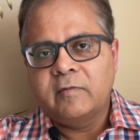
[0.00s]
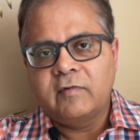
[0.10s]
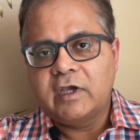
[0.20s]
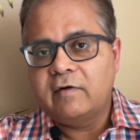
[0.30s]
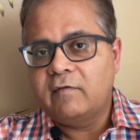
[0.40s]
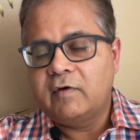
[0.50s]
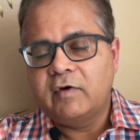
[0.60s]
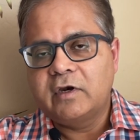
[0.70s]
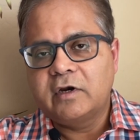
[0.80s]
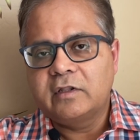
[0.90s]
we have
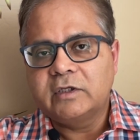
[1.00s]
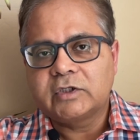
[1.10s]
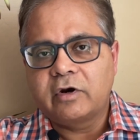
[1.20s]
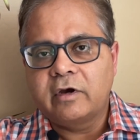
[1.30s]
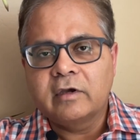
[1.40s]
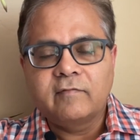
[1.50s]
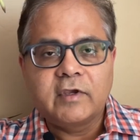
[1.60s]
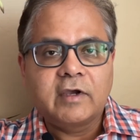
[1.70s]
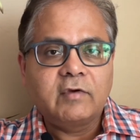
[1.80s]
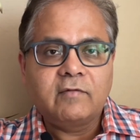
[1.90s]
invented this drug, we
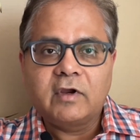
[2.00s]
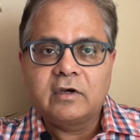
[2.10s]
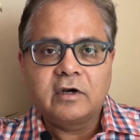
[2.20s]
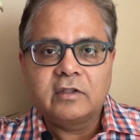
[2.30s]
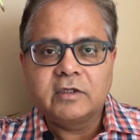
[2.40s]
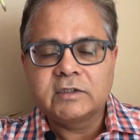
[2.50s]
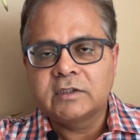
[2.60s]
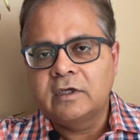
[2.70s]
have invented this